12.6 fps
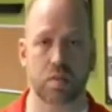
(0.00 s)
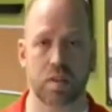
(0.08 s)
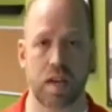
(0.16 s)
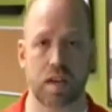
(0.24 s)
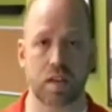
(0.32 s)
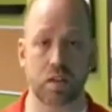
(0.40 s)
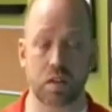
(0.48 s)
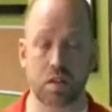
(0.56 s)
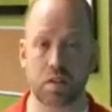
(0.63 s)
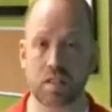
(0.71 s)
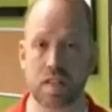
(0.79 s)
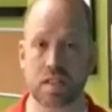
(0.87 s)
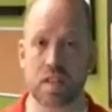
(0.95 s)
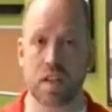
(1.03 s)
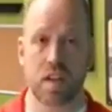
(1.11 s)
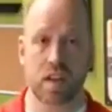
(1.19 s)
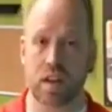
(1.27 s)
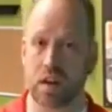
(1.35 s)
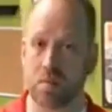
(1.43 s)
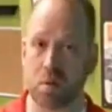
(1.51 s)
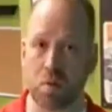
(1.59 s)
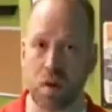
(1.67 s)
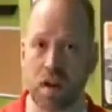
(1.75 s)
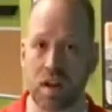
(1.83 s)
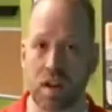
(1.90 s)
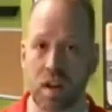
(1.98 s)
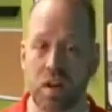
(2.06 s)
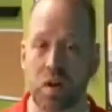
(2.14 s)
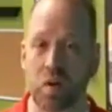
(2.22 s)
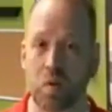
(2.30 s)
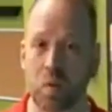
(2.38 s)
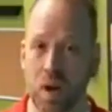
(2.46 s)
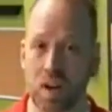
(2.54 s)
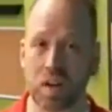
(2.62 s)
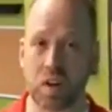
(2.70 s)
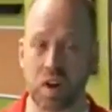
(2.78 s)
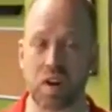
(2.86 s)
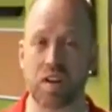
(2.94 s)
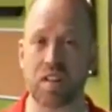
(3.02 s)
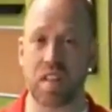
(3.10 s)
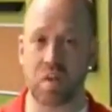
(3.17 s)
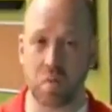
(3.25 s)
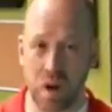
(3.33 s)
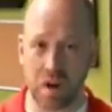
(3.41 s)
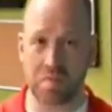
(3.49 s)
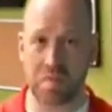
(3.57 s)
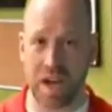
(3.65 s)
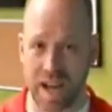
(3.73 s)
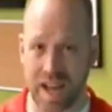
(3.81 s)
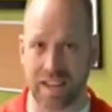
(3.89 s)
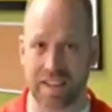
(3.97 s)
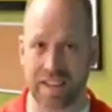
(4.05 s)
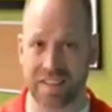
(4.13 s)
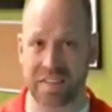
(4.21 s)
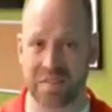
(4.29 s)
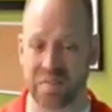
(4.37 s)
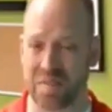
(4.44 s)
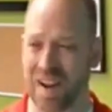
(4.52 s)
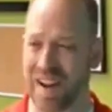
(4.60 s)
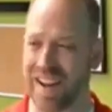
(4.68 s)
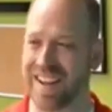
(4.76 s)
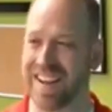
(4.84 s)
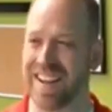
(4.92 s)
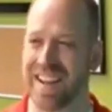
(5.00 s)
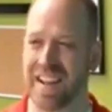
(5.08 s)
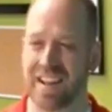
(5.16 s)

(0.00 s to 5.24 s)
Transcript: What that includes is, number one, what car do they want to buy, right?